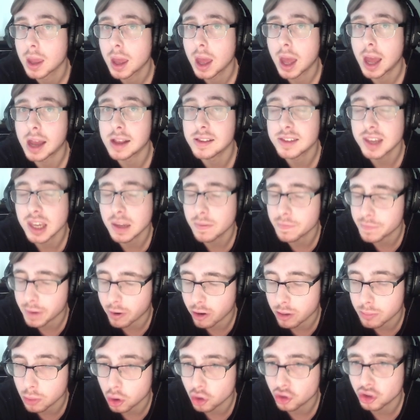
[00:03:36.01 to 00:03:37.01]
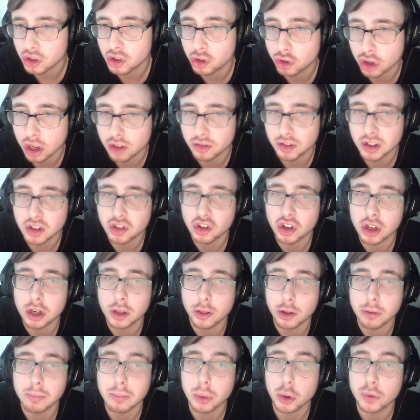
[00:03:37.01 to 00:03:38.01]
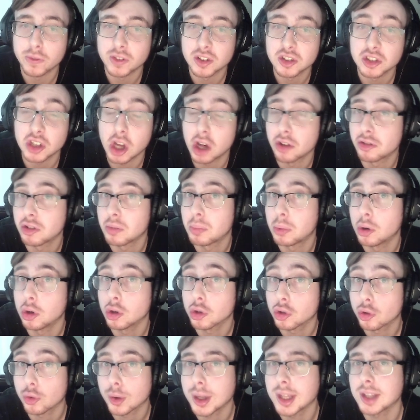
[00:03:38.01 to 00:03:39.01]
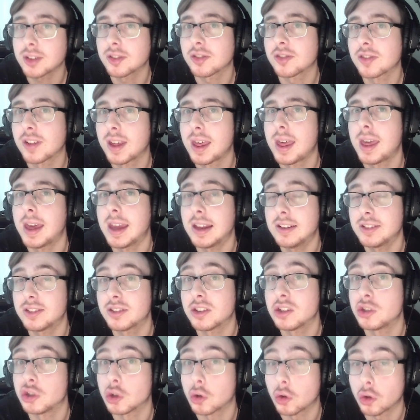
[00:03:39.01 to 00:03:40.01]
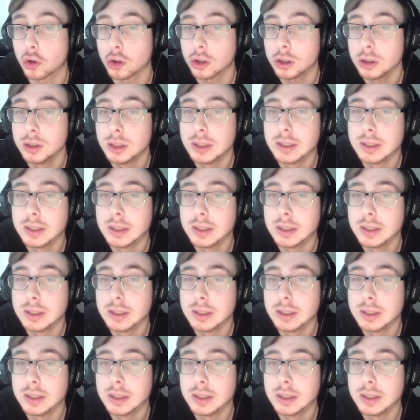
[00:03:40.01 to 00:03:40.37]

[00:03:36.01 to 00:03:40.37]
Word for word: a team very much in transition that moved star support Treatz into the jungle,